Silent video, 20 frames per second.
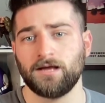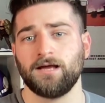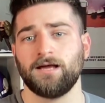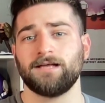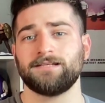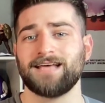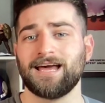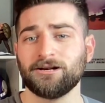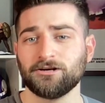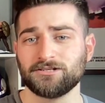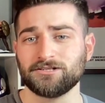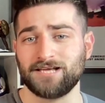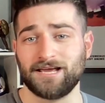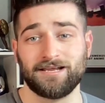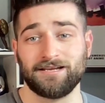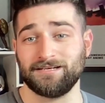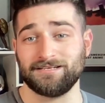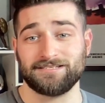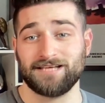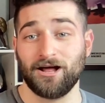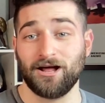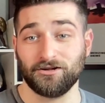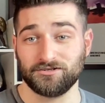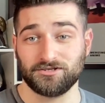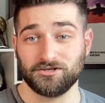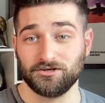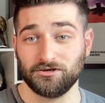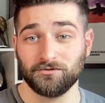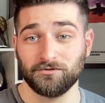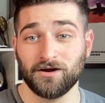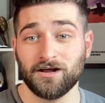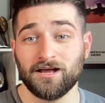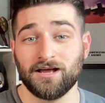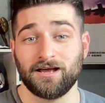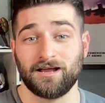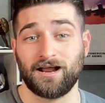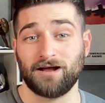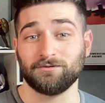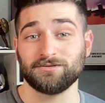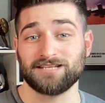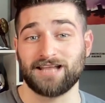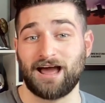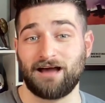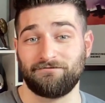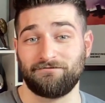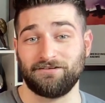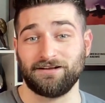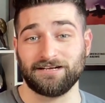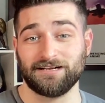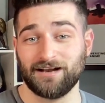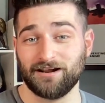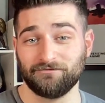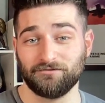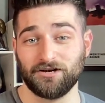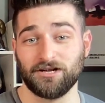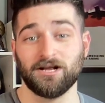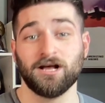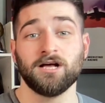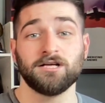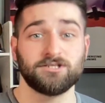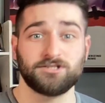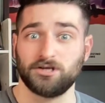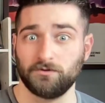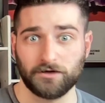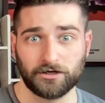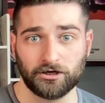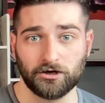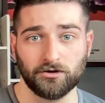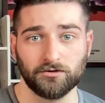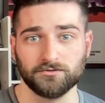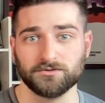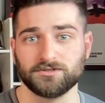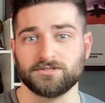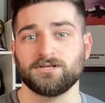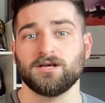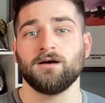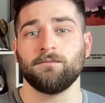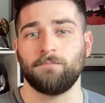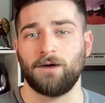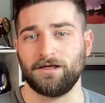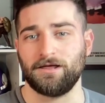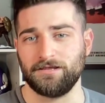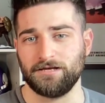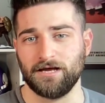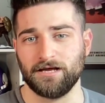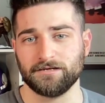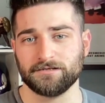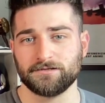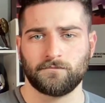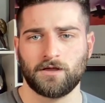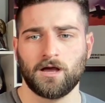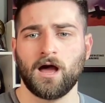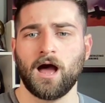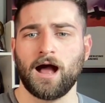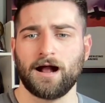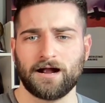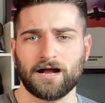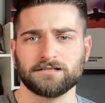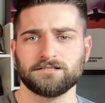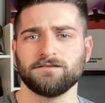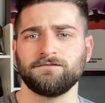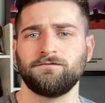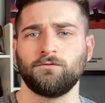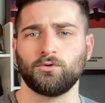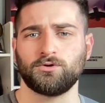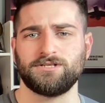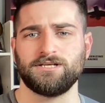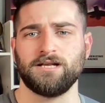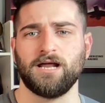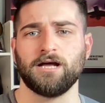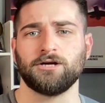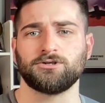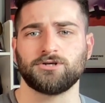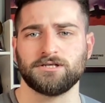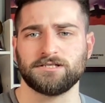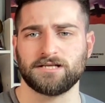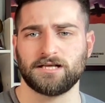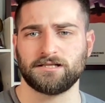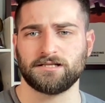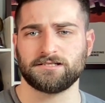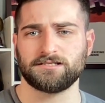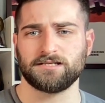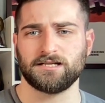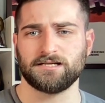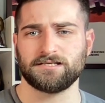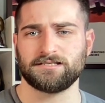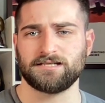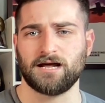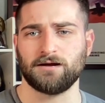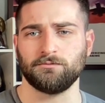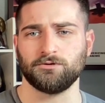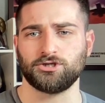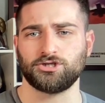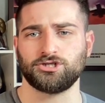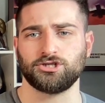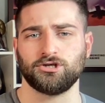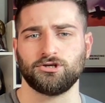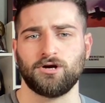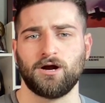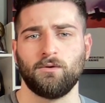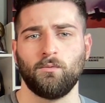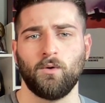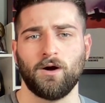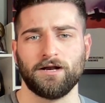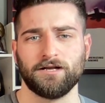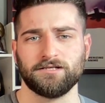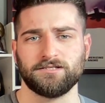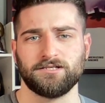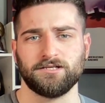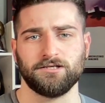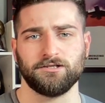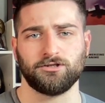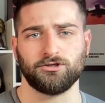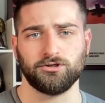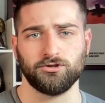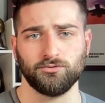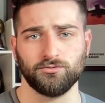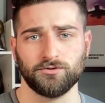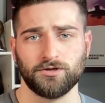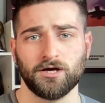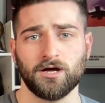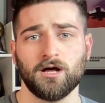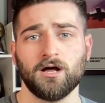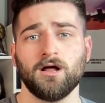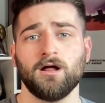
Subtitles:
It's entertaining as hell too, and I was laughing at every so it goes by the end. I got to 14 entries on this list I was sure I wanted to include.